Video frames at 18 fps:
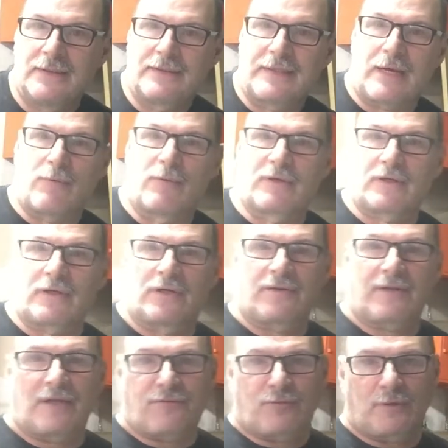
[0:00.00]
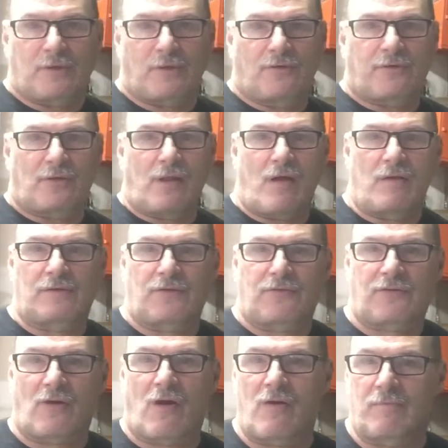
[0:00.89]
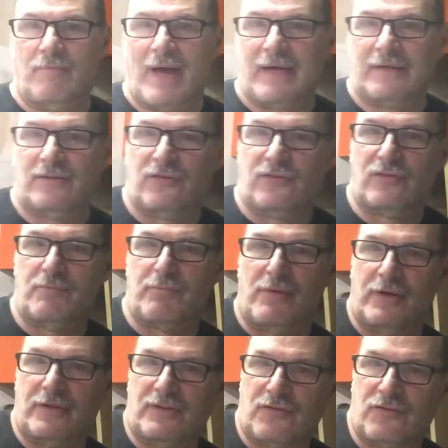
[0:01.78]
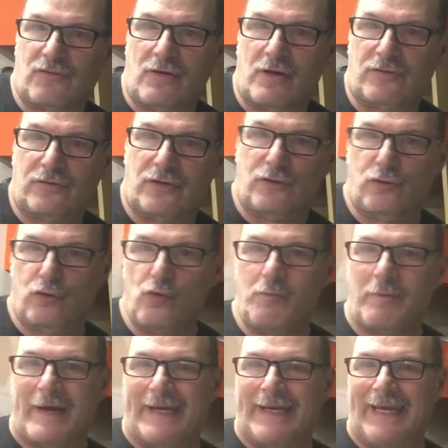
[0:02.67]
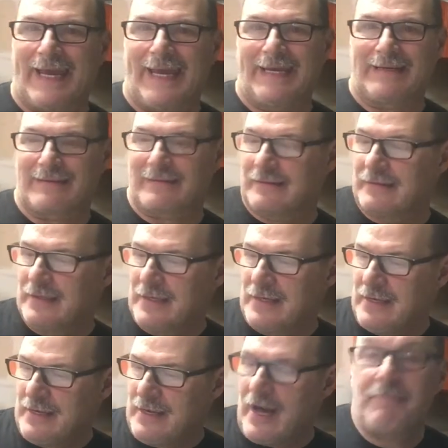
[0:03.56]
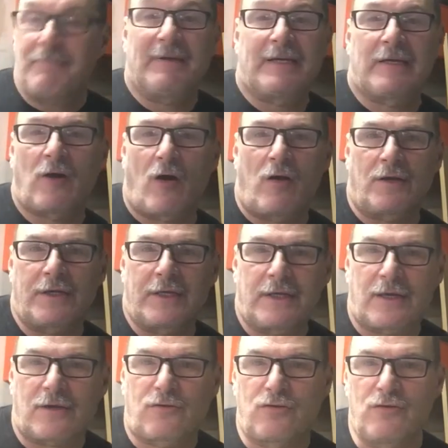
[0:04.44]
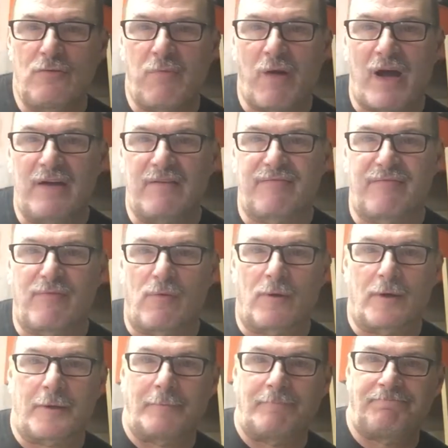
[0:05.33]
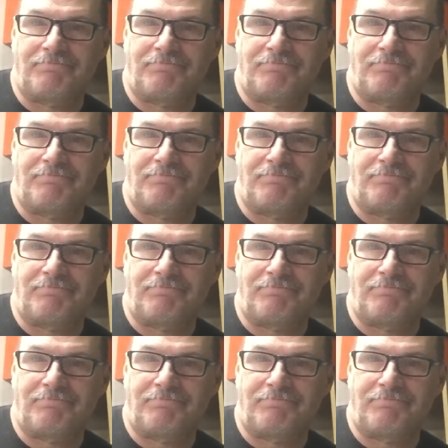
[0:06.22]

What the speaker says: That's what goes along the strong back to support the structure. 2x8. I've been calling it a 2x4.